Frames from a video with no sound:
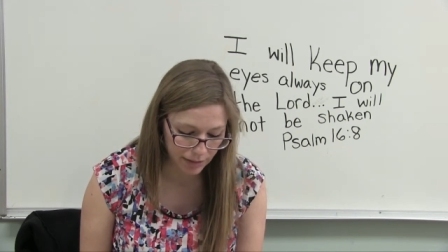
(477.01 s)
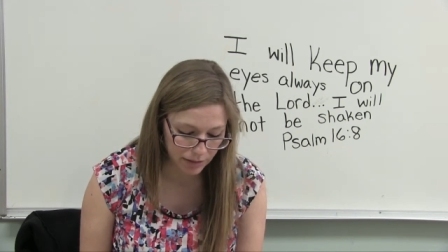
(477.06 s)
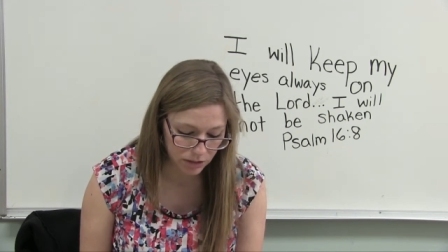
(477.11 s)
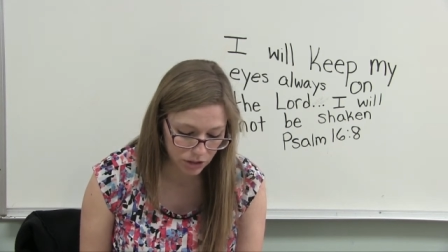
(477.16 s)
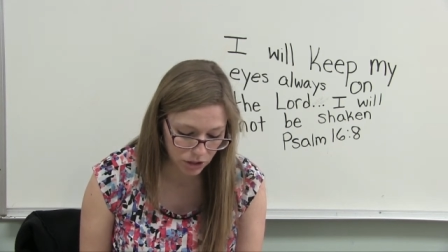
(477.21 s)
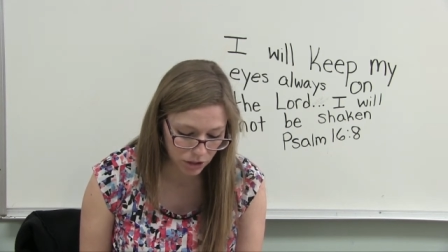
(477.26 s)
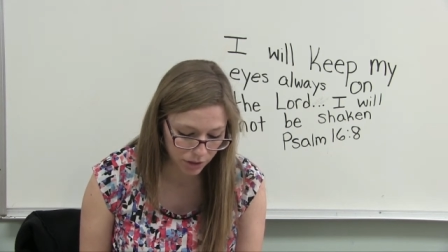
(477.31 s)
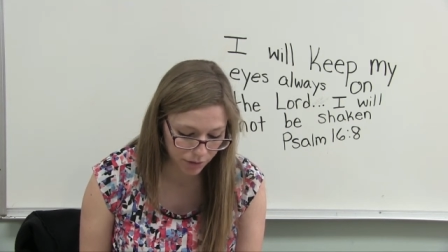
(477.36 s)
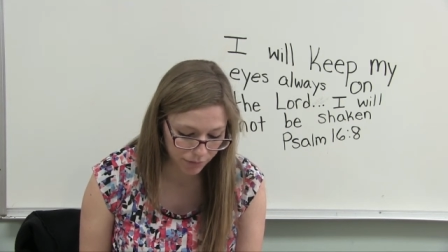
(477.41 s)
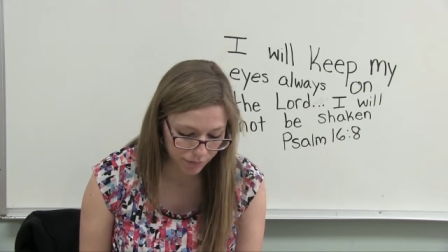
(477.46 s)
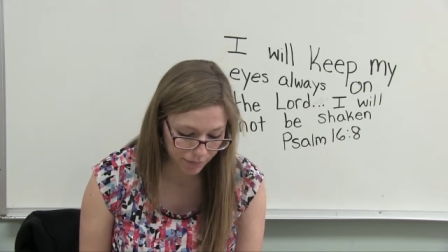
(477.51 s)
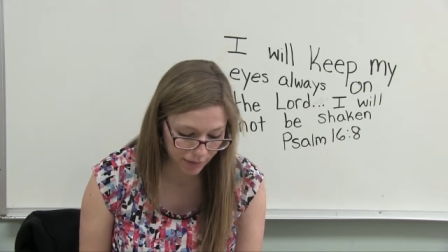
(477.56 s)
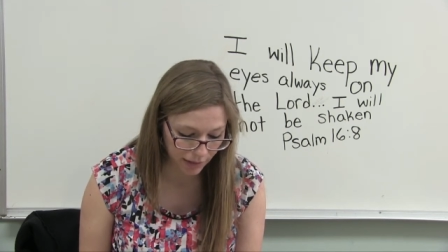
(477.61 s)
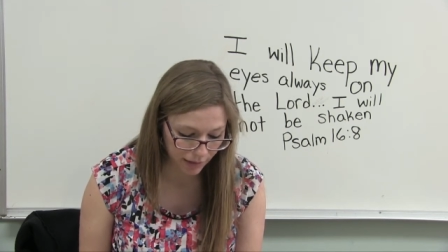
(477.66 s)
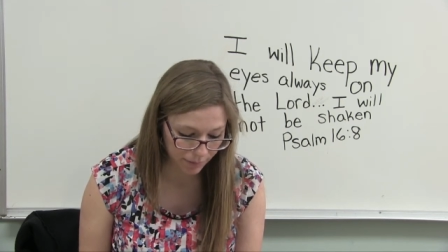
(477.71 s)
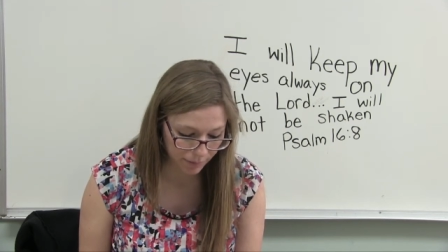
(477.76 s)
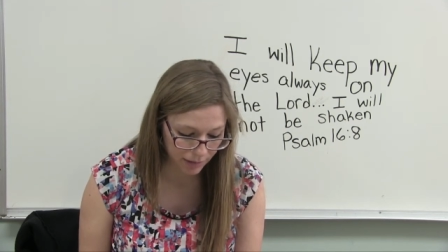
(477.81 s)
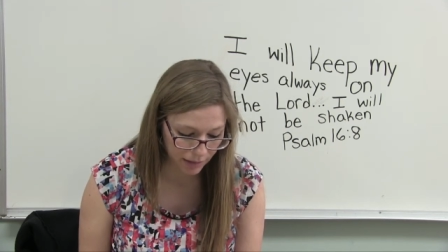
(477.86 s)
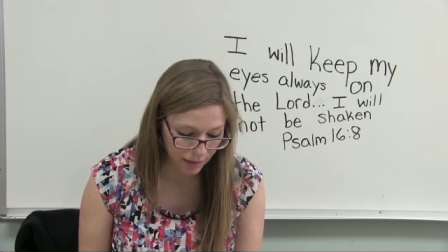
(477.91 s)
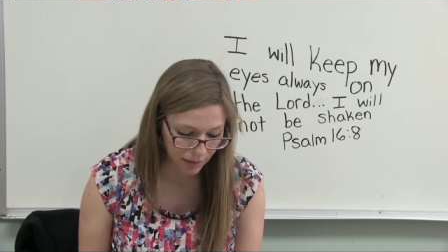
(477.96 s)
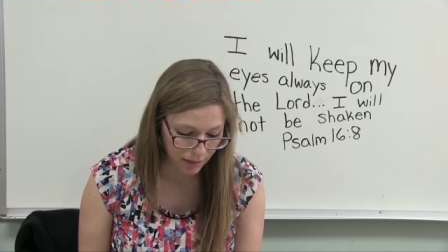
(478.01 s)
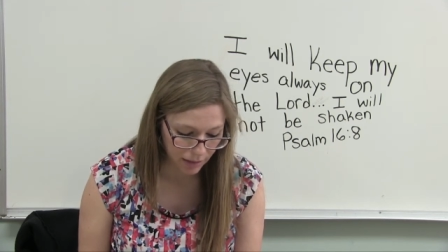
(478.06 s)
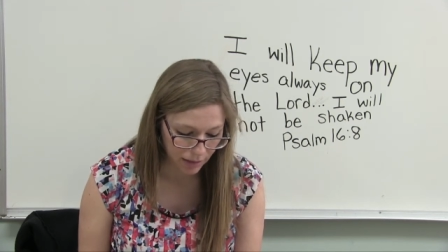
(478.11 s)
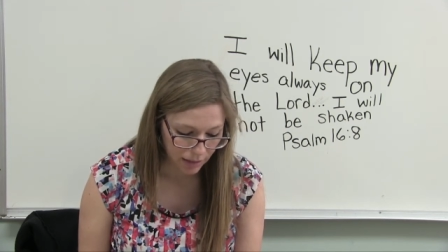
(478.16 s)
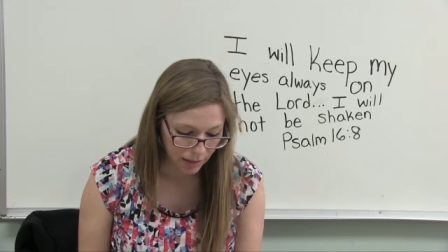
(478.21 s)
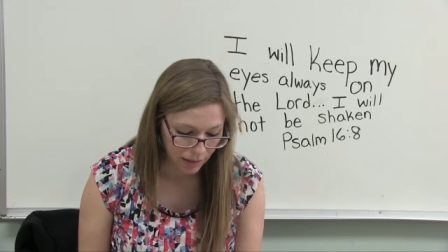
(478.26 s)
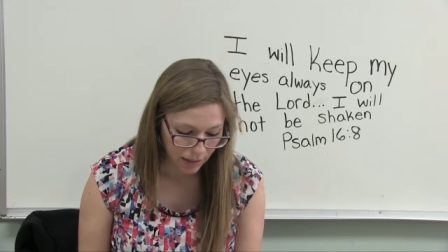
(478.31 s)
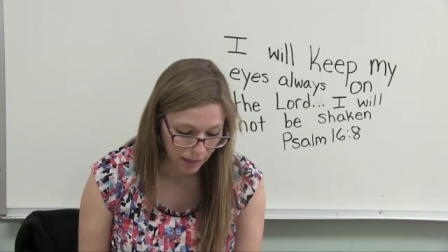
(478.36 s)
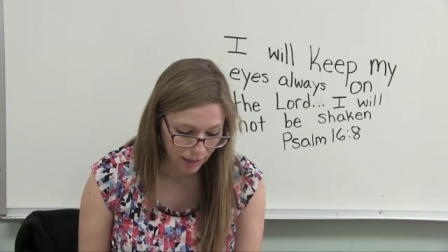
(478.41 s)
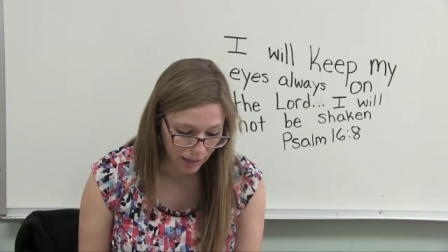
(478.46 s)
into your family,
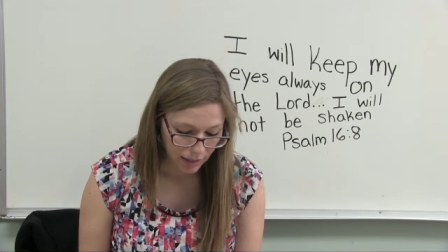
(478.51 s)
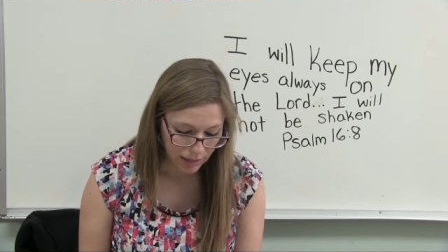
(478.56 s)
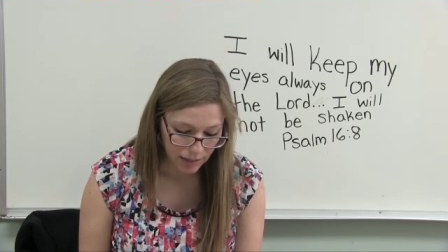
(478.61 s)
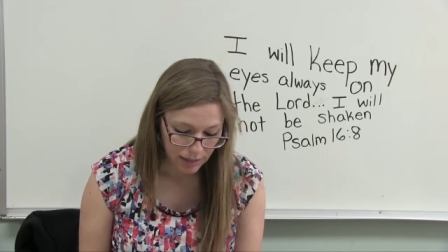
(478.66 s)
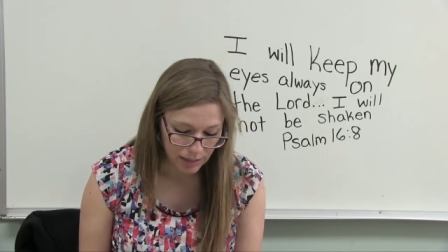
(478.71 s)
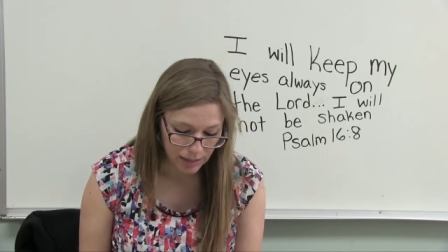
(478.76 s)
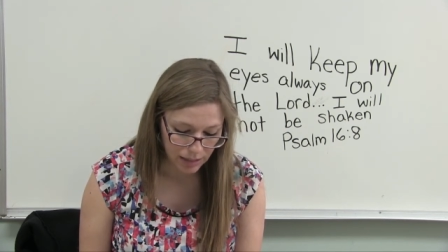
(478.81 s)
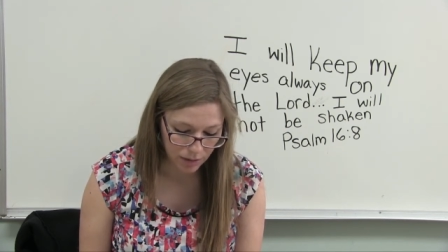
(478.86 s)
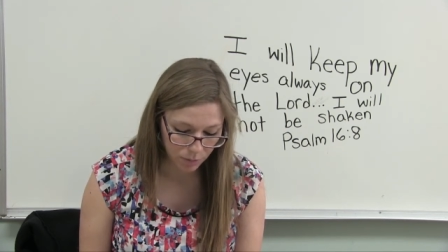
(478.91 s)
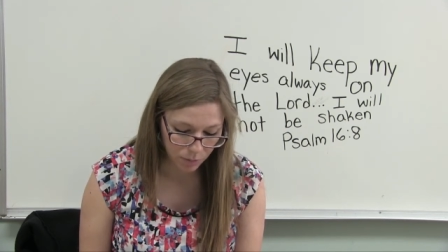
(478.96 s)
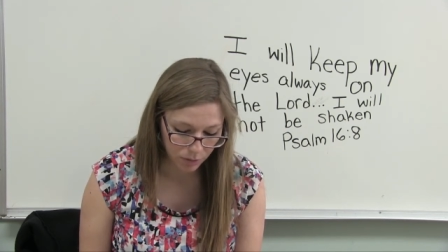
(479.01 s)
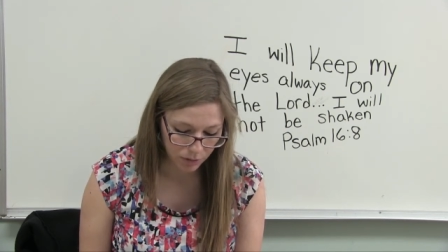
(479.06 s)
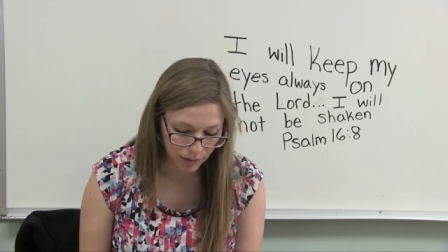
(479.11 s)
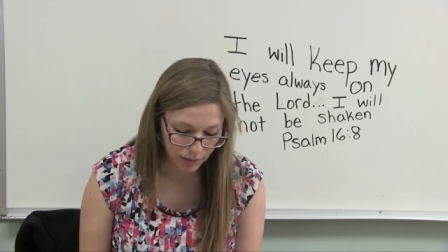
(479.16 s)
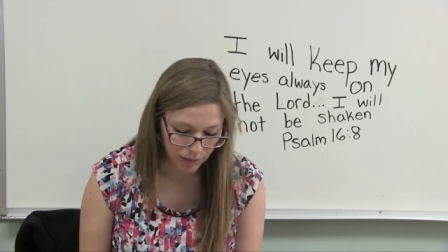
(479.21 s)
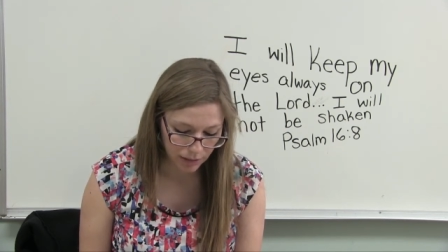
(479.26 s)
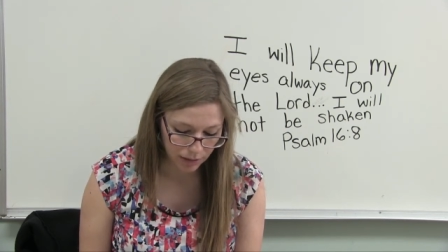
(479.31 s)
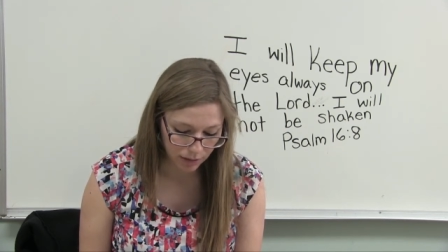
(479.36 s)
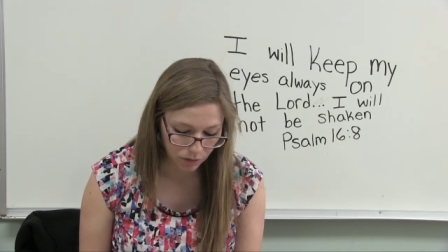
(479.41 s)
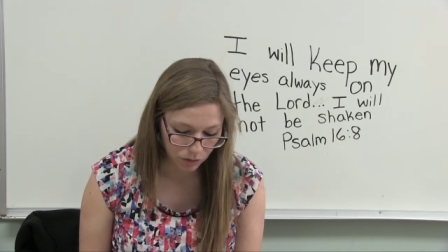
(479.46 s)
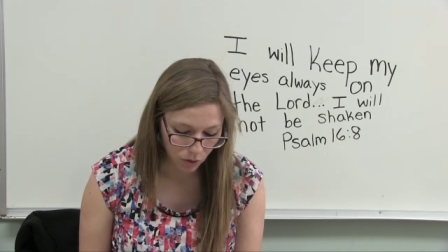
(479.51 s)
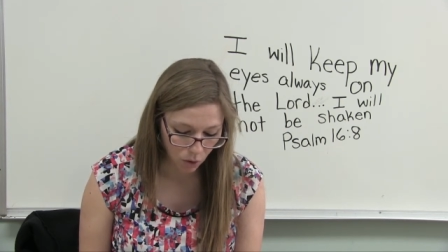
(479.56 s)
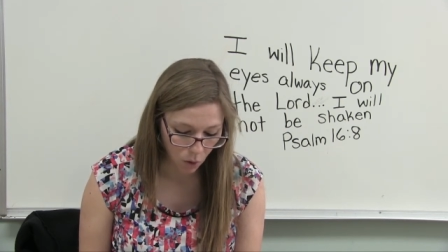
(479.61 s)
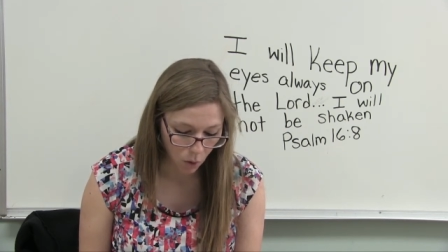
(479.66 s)
and he will heal the